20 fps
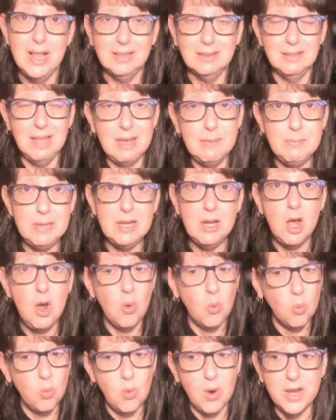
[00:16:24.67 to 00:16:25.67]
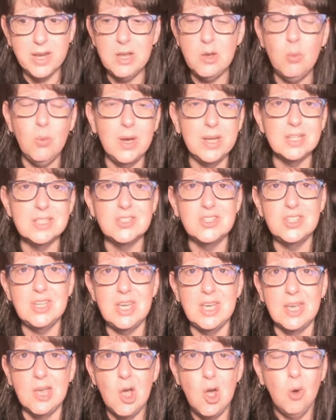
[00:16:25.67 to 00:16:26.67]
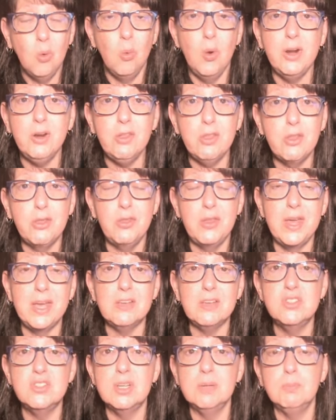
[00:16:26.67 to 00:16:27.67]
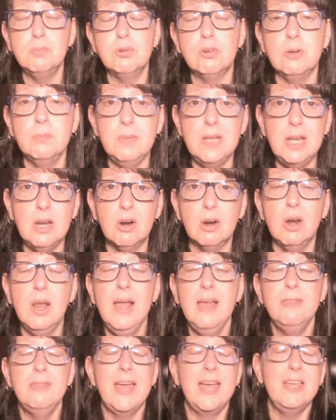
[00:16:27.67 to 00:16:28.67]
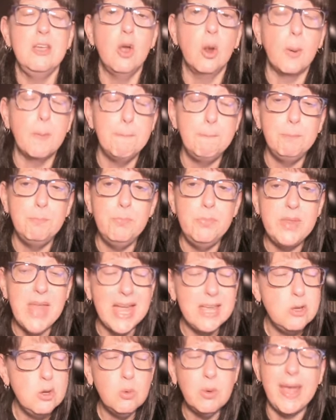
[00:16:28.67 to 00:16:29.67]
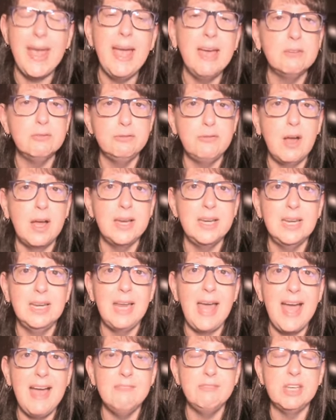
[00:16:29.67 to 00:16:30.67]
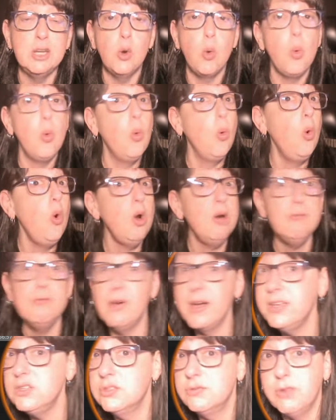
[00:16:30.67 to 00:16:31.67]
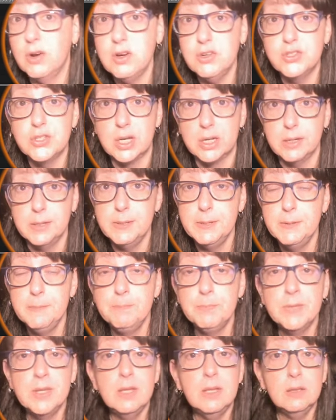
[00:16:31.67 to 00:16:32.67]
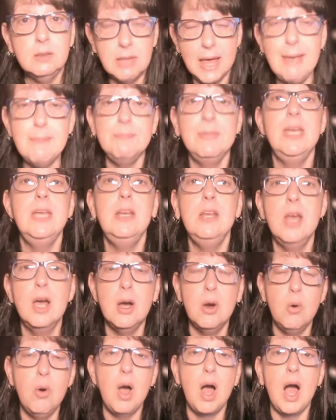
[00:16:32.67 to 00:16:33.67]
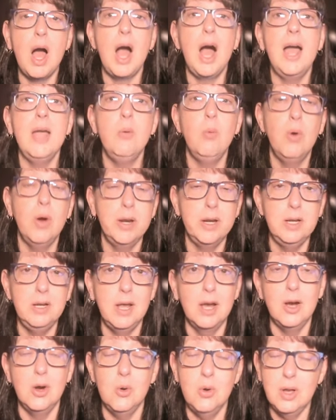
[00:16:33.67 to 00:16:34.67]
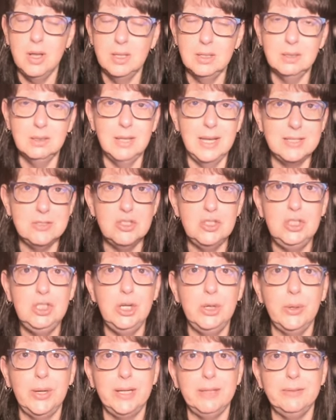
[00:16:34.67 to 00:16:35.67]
Let me know what you want to see. What are the things in Premiere that you can't find in Avid or vice versa? Let me know. I want to know. Let's do it.